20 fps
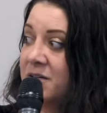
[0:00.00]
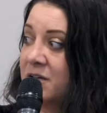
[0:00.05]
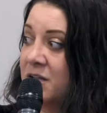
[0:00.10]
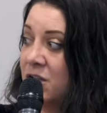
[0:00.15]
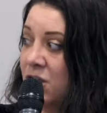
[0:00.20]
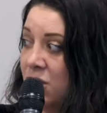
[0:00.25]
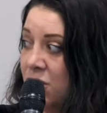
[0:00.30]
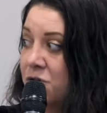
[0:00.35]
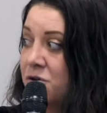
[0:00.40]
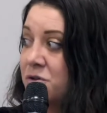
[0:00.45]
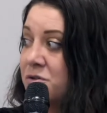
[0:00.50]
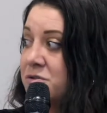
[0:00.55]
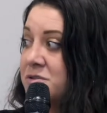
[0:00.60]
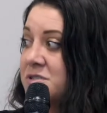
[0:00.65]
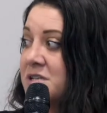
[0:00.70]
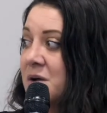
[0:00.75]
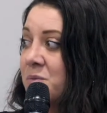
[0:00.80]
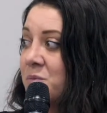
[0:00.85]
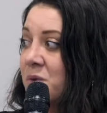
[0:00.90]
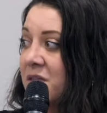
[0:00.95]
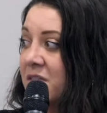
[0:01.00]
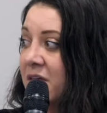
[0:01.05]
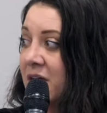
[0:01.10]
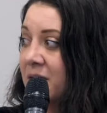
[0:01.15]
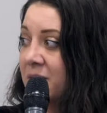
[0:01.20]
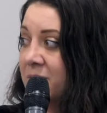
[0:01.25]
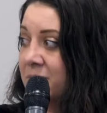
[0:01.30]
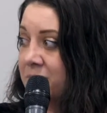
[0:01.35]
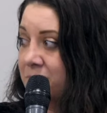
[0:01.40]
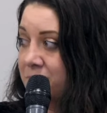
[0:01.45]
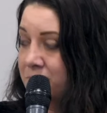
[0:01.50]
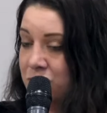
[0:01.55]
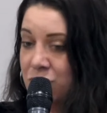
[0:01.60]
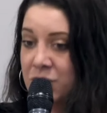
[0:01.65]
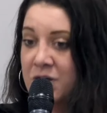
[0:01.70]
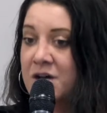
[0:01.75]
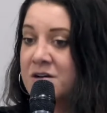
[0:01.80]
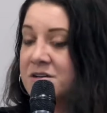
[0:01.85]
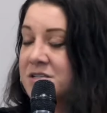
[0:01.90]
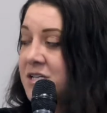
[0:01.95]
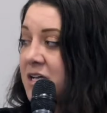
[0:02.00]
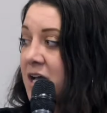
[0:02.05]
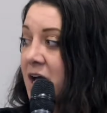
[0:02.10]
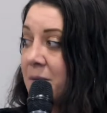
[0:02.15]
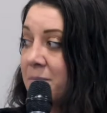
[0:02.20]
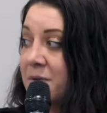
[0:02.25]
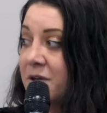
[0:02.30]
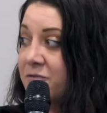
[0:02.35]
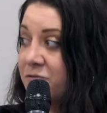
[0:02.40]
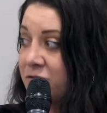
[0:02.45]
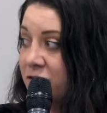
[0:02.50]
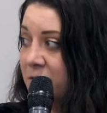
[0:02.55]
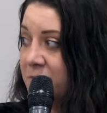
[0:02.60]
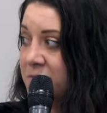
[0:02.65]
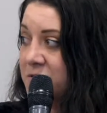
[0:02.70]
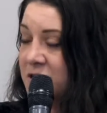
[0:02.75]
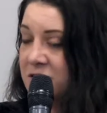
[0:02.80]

clothes and where their products are coming from,